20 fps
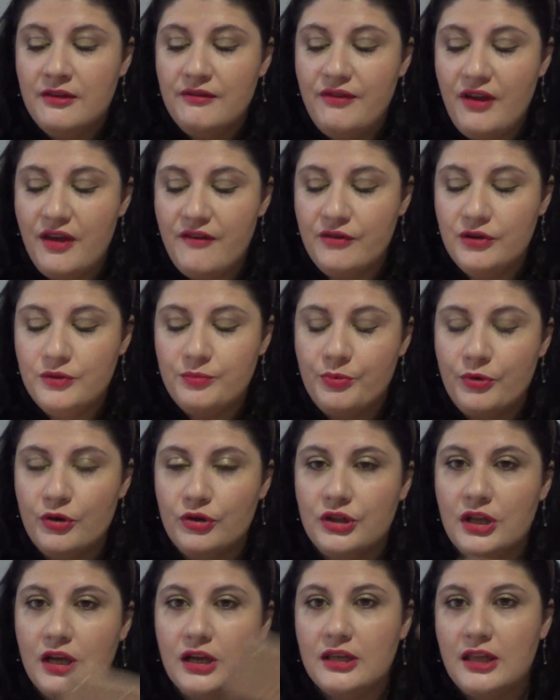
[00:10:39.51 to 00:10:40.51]
favorite
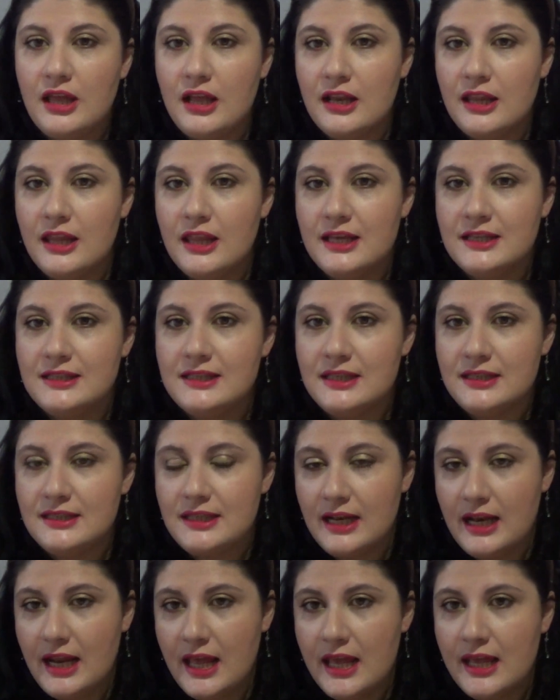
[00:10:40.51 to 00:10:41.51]
product, and this is
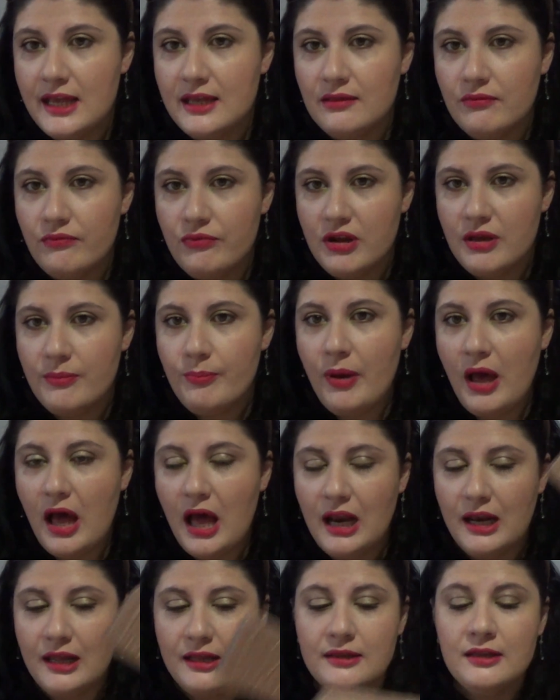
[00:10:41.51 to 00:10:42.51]
the Naked 3
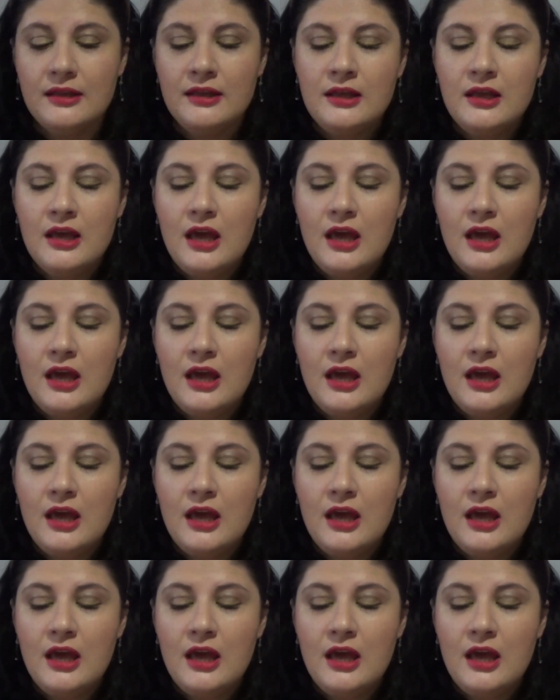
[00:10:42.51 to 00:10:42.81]
palette.